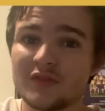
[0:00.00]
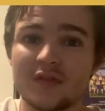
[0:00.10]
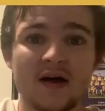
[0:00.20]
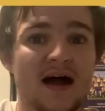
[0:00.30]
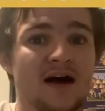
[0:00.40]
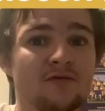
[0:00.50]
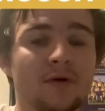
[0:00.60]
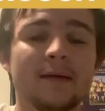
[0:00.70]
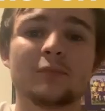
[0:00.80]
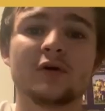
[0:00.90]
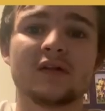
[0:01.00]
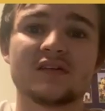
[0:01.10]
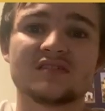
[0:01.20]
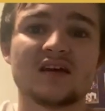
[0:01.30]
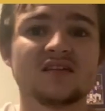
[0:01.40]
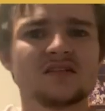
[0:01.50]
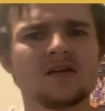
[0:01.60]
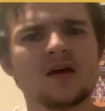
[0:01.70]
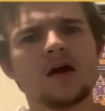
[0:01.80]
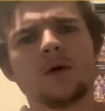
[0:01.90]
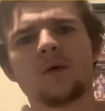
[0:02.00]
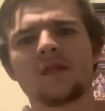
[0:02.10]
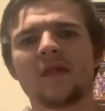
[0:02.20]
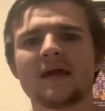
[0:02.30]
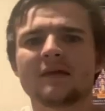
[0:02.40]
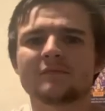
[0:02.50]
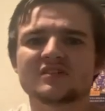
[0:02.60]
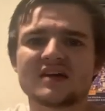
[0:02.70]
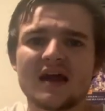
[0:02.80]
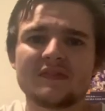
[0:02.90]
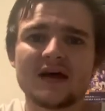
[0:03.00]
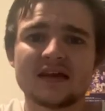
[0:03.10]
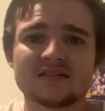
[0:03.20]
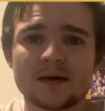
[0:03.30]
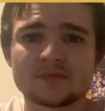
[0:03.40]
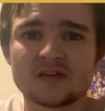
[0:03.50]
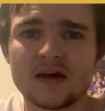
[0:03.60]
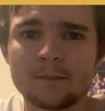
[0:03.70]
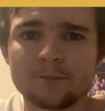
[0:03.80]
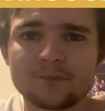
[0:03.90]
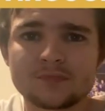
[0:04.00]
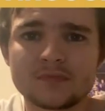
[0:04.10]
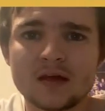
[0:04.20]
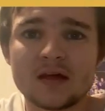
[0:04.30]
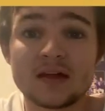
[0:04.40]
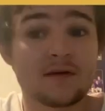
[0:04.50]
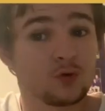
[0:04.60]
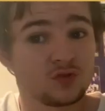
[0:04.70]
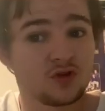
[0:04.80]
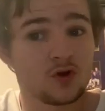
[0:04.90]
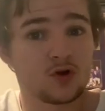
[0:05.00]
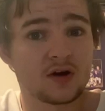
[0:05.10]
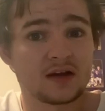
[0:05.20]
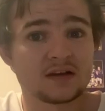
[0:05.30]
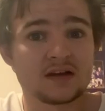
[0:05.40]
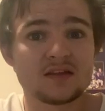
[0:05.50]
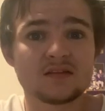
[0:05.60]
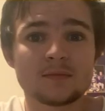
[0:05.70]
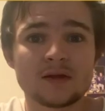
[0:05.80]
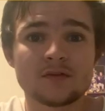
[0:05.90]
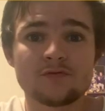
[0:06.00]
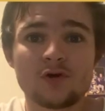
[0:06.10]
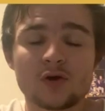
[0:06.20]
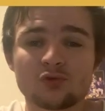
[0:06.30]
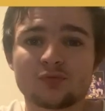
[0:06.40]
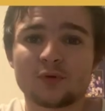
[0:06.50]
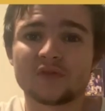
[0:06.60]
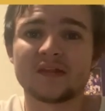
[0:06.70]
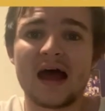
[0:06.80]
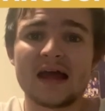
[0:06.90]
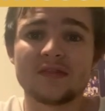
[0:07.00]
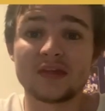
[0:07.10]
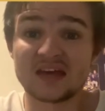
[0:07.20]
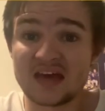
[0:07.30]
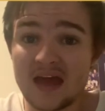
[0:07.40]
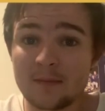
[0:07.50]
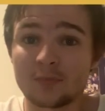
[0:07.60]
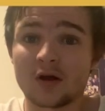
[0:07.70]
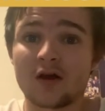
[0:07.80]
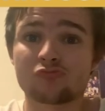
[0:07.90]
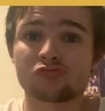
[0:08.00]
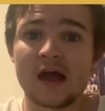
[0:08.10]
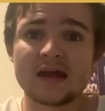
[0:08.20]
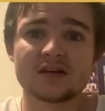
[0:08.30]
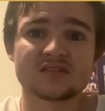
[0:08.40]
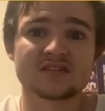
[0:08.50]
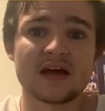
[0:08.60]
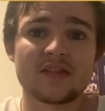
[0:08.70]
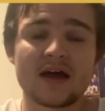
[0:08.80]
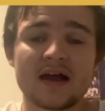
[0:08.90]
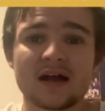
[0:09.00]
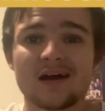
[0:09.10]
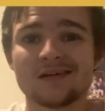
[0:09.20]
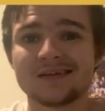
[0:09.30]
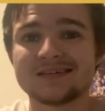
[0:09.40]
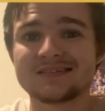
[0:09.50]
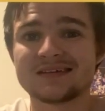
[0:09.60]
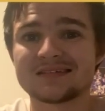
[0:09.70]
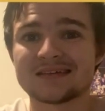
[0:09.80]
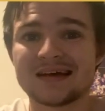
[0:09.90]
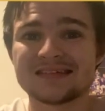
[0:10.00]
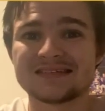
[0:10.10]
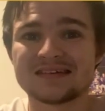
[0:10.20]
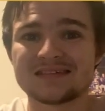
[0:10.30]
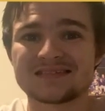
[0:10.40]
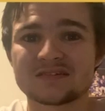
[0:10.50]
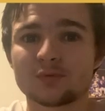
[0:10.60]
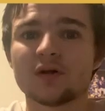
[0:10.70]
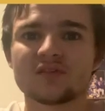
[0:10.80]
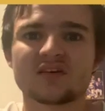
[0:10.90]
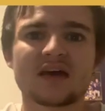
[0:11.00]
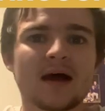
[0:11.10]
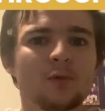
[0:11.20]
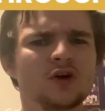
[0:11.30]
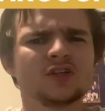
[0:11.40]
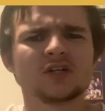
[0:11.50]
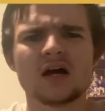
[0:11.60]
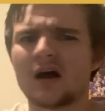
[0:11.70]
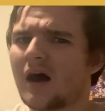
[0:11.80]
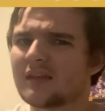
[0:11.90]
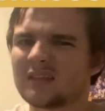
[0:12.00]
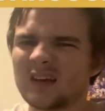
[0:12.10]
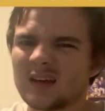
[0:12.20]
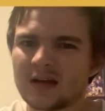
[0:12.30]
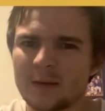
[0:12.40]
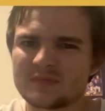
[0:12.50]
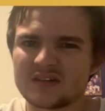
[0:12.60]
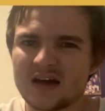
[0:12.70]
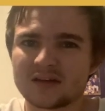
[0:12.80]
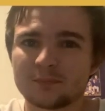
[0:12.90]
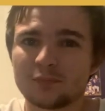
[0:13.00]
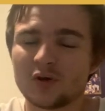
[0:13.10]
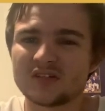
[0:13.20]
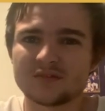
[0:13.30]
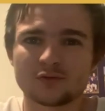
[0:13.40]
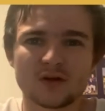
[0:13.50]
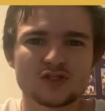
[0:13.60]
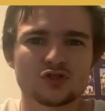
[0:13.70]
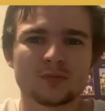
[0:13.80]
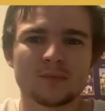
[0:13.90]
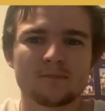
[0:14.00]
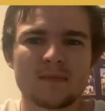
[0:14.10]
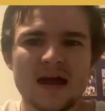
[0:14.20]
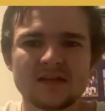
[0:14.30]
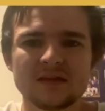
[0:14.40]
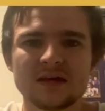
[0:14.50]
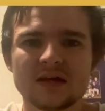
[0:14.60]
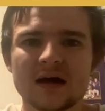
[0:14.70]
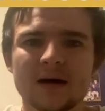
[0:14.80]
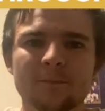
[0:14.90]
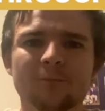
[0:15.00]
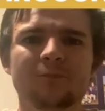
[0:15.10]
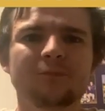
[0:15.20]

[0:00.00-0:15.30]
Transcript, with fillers: at the halfway point of the season. Whether they can retain that is up to them. Now, I've also got underneath them in the final spot in the eight, the Canberra Raiders. Now, they are currently six and six as well as the Cowboy. I think it comes down to point differential, but mainly, um,